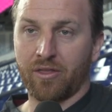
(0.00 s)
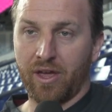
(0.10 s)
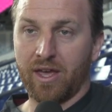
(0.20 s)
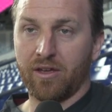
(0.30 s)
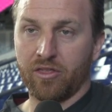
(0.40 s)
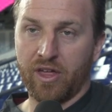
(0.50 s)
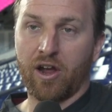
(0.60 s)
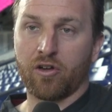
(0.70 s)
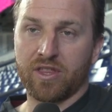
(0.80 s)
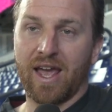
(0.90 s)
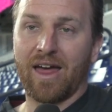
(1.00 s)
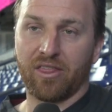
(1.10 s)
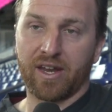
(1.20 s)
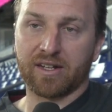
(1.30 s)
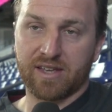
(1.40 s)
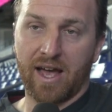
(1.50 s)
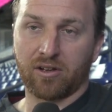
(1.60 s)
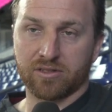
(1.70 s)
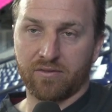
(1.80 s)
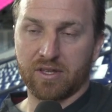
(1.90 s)
How they they are the athletic
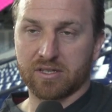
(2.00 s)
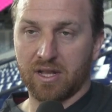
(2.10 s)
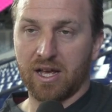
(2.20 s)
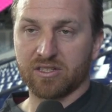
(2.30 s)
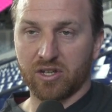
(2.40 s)
tackles of this class.